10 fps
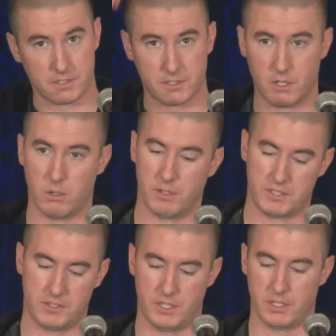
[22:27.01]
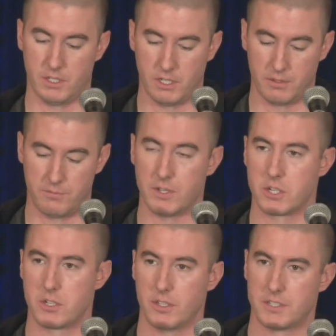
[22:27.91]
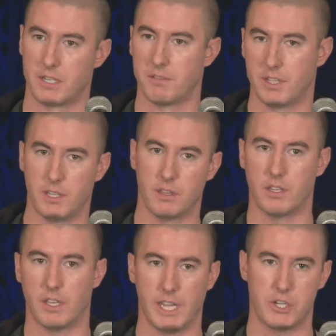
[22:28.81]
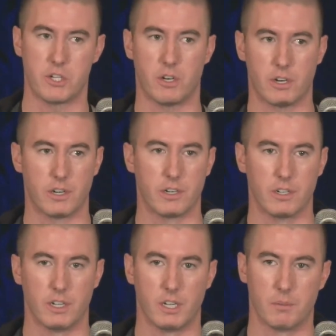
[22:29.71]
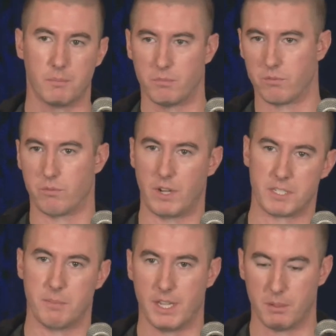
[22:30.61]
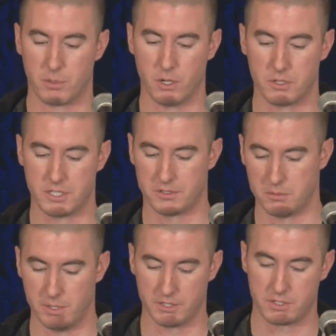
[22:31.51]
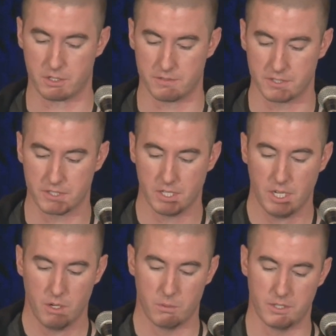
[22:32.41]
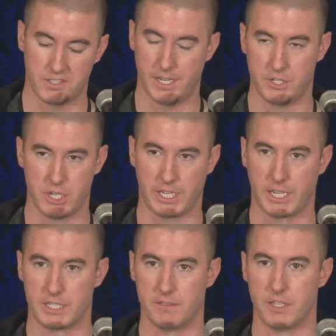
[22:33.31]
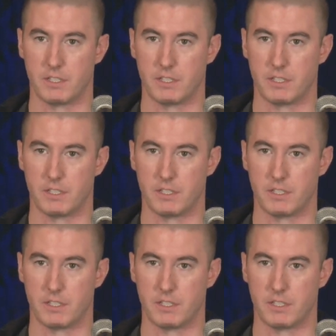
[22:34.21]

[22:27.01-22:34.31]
So this is a phish, instead of the HR resume approach, this would be a service where it's, hey, check activity